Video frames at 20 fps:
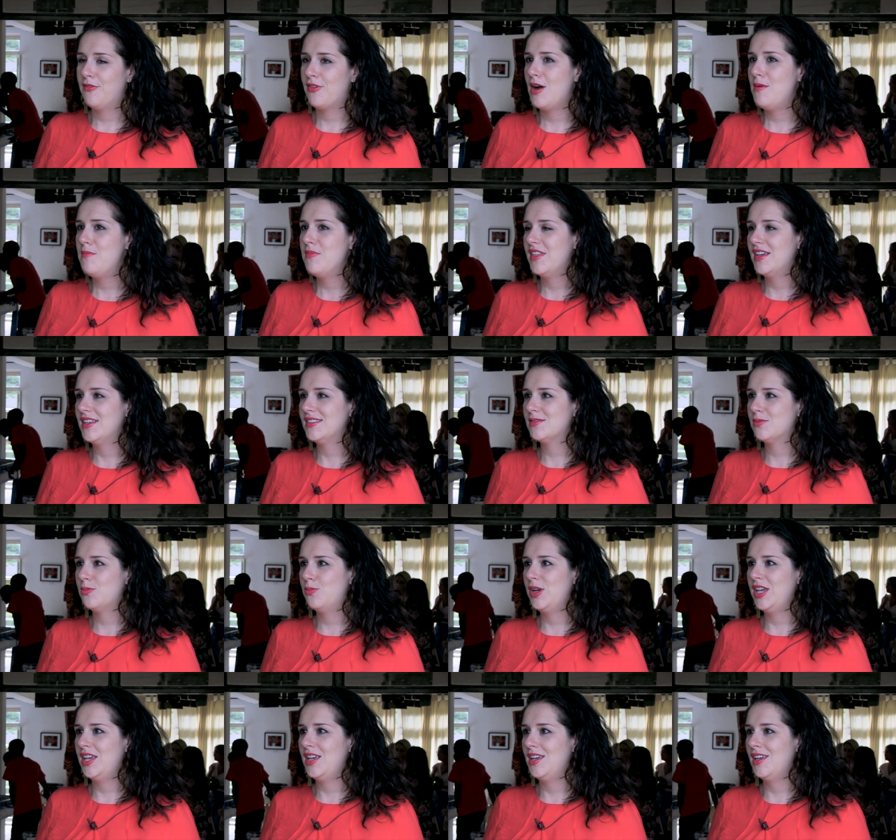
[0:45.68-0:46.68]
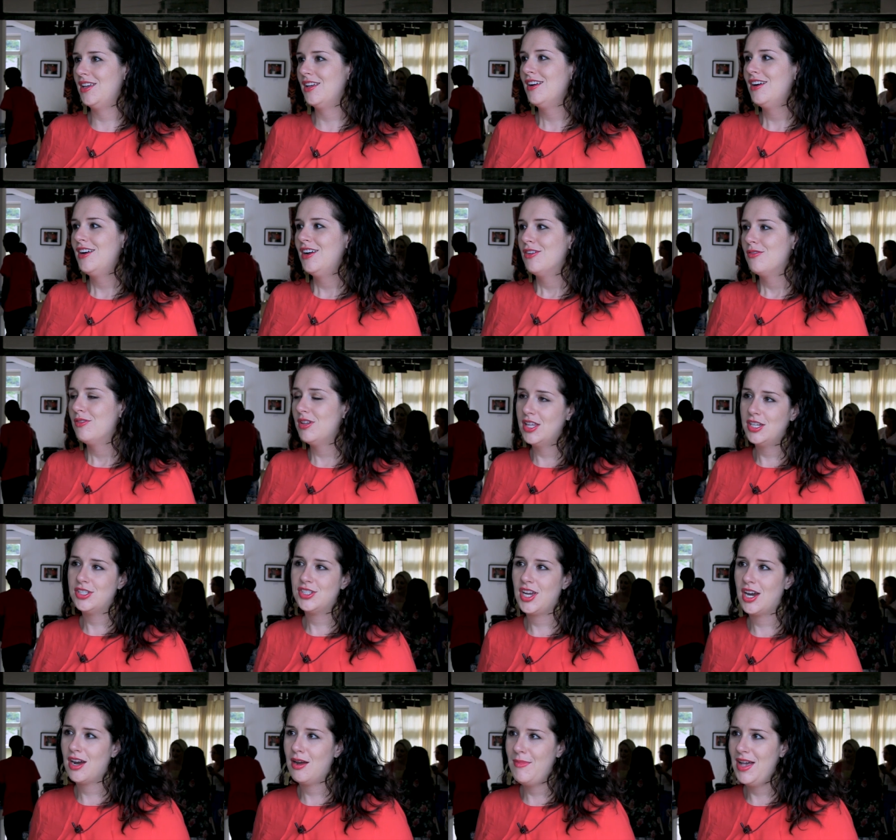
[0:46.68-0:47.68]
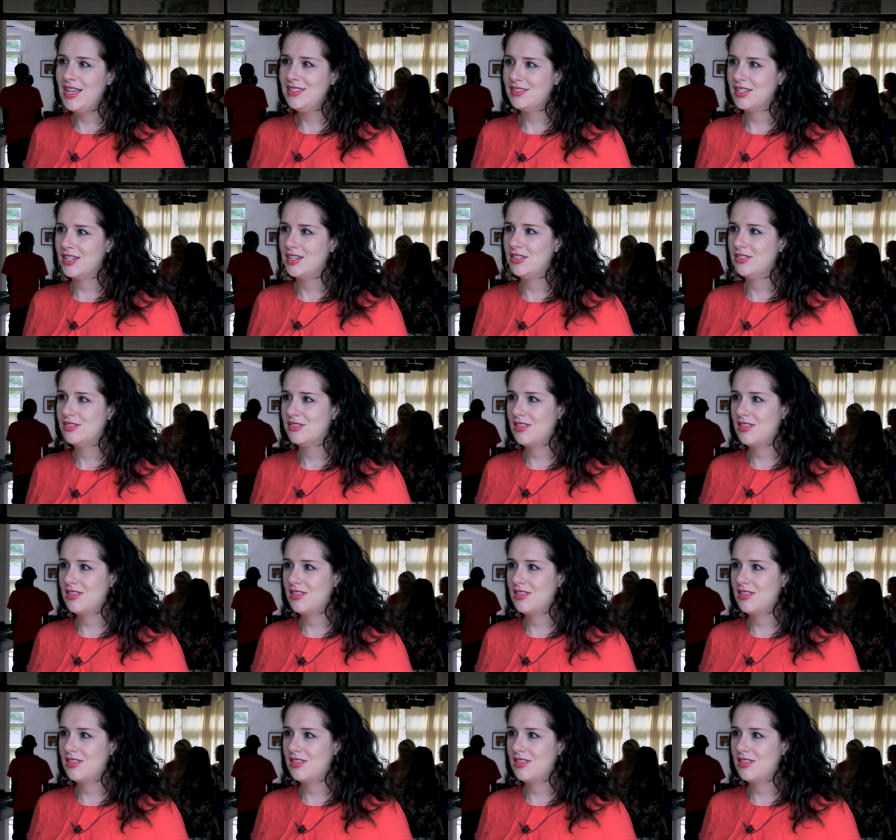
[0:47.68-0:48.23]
From this, we really share a message